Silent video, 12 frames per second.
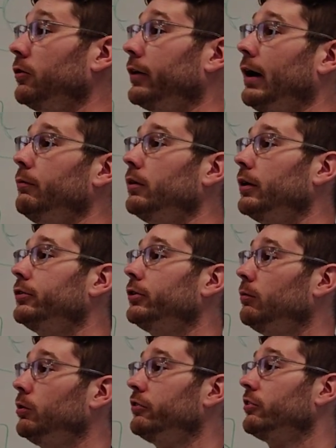vocabulary
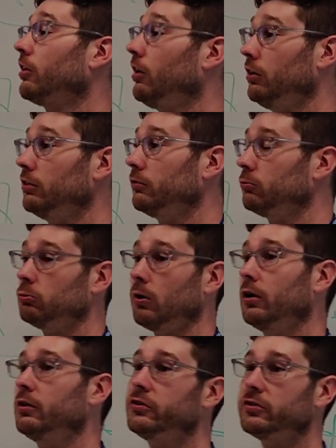term, these are called
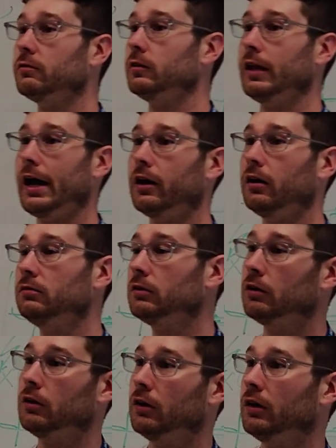rungs of a ladder.
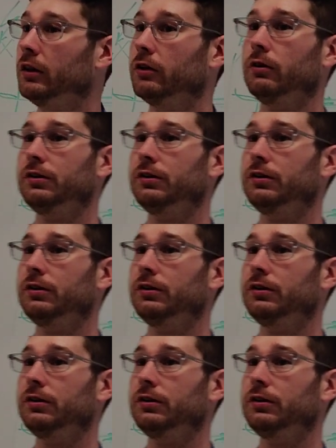The